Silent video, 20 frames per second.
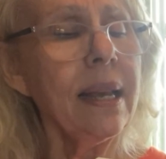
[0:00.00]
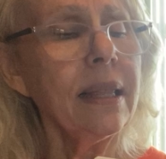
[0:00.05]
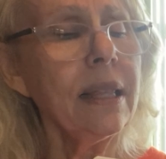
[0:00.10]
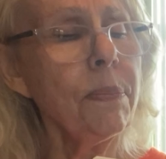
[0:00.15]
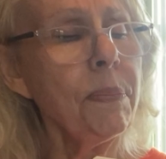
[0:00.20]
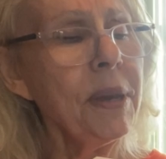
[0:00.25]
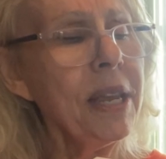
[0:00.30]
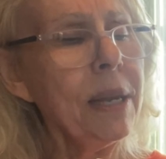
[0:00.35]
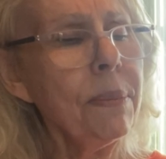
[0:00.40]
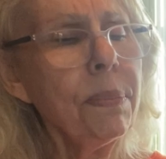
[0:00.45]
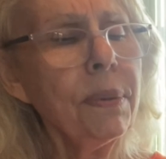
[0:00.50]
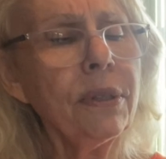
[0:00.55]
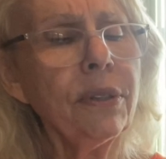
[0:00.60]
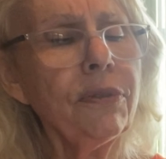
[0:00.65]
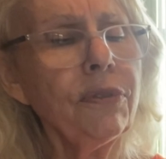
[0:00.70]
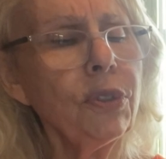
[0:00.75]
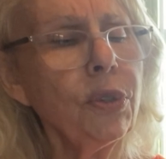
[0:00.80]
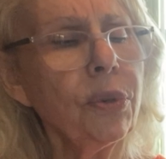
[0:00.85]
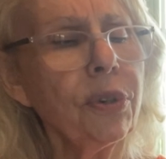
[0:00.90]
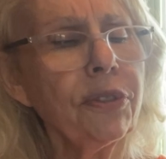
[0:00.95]
The people
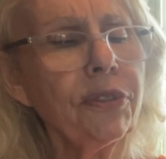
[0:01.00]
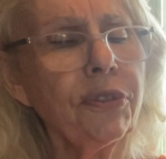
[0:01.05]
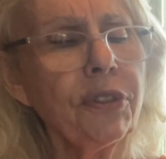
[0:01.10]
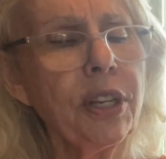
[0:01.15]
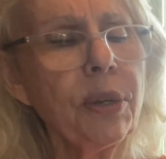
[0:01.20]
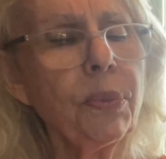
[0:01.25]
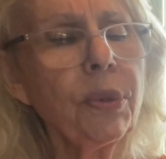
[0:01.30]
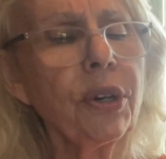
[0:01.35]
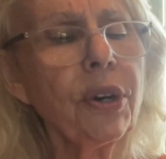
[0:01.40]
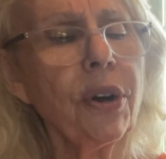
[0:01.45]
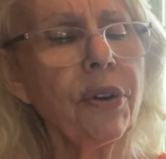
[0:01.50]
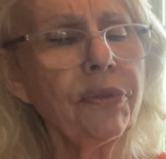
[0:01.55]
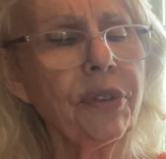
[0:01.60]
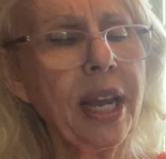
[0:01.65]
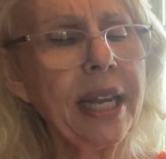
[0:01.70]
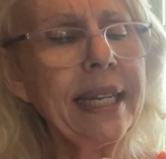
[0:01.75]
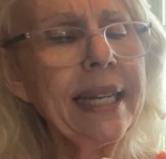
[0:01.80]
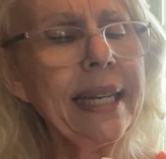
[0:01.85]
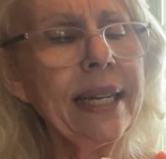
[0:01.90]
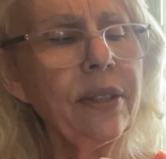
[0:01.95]
of Dorfli were
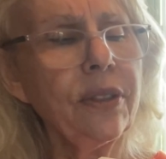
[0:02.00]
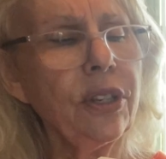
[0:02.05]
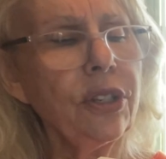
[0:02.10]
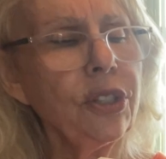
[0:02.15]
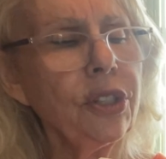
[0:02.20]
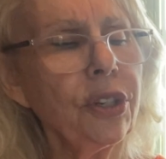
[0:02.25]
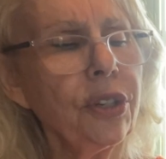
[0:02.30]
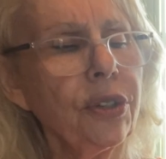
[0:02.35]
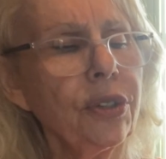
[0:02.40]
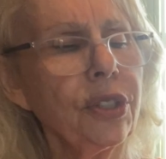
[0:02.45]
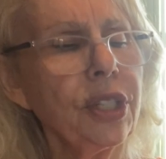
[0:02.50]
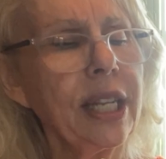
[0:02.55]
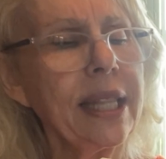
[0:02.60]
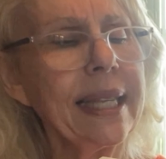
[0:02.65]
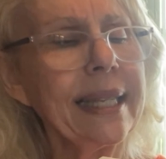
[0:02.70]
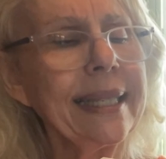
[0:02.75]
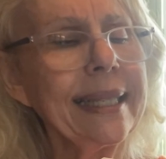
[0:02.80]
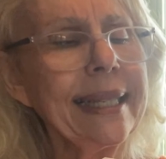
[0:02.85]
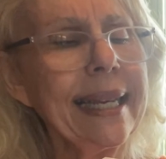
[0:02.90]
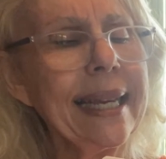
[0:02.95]
already in the church,
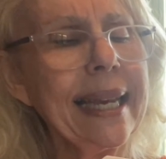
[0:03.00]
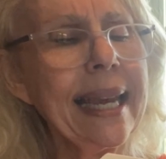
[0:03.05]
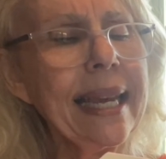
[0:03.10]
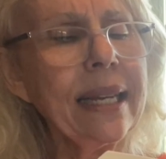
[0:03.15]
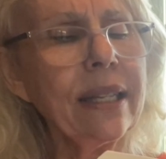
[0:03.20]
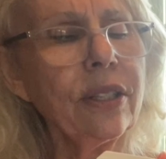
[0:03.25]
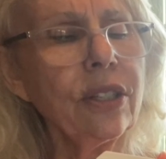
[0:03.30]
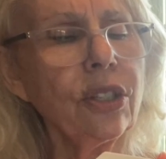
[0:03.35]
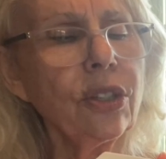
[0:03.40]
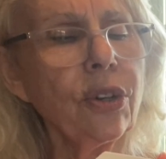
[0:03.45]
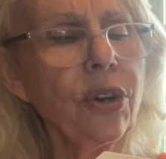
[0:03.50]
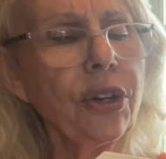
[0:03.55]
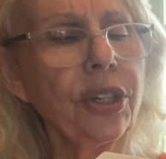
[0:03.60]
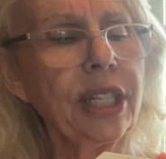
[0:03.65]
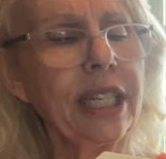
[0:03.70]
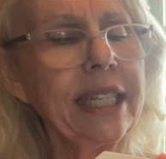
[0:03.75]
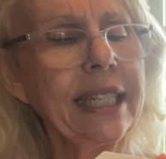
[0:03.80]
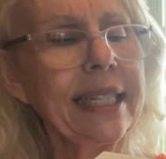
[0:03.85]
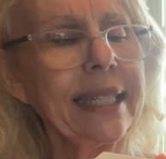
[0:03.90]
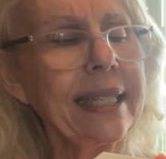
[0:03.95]
and the singing had
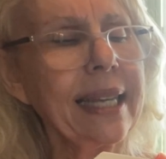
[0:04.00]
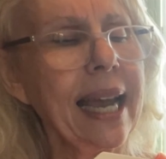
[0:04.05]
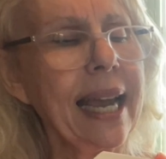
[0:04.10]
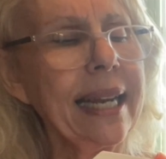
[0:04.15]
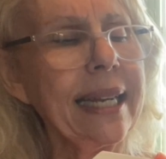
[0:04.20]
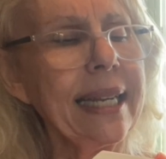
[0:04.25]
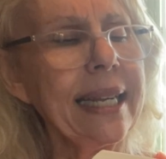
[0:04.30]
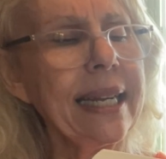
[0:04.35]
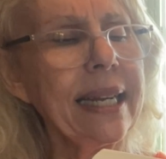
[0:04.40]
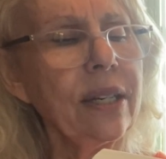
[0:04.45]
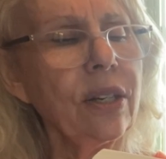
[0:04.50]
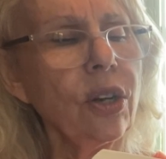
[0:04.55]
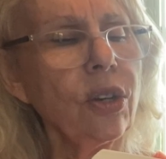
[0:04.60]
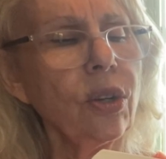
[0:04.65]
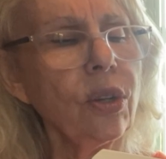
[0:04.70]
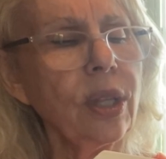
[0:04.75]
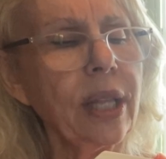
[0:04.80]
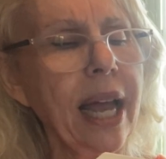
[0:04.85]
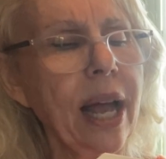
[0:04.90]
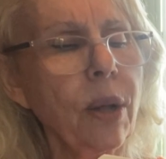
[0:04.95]
started as Heidi and
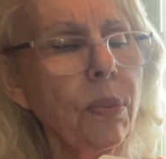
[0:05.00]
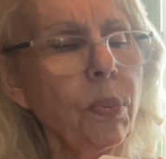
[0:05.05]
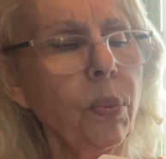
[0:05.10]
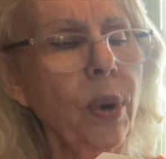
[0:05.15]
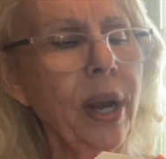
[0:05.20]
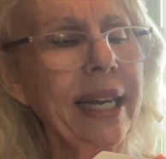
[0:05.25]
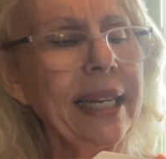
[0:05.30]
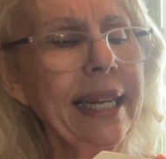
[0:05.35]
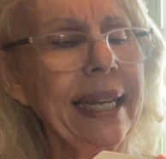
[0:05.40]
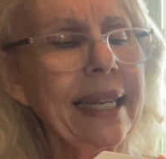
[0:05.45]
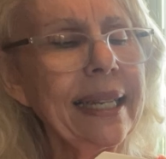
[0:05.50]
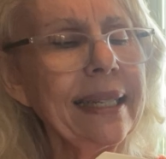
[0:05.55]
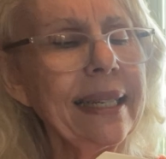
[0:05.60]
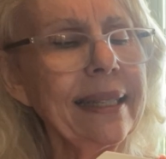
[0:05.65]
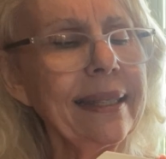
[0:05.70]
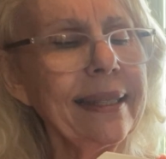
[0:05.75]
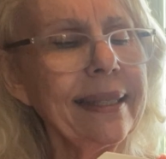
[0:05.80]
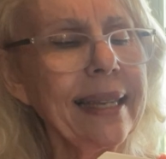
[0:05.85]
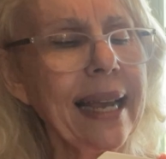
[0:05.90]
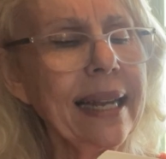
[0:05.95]
Uncle Alp went in
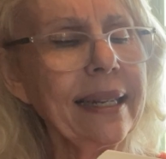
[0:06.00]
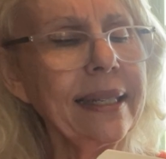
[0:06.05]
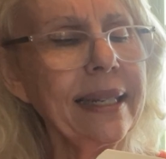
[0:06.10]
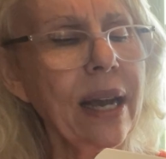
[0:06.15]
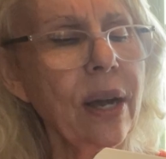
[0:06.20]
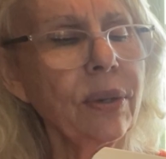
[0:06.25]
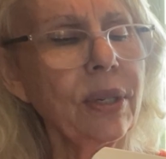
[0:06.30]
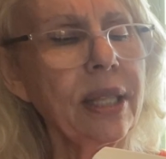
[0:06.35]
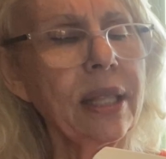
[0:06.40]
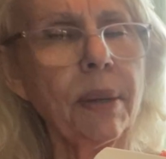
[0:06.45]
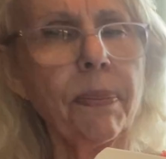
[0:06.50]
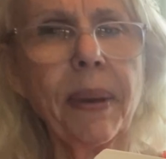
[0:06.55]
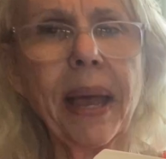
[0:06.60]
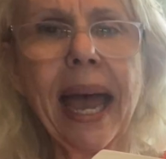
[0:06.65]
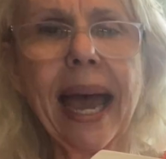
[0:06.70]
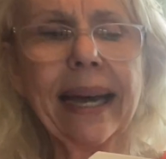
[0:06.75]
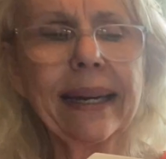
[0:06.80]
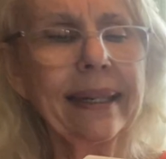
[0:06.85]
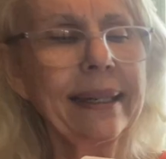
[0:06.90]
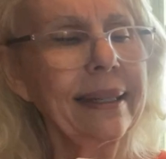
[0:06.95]
and sat down in the
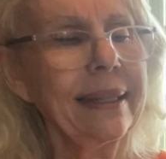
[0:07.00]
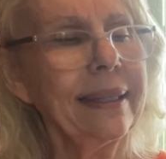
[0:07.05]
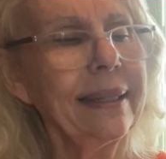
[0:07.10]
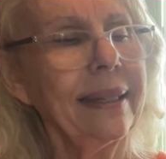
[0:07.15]
back.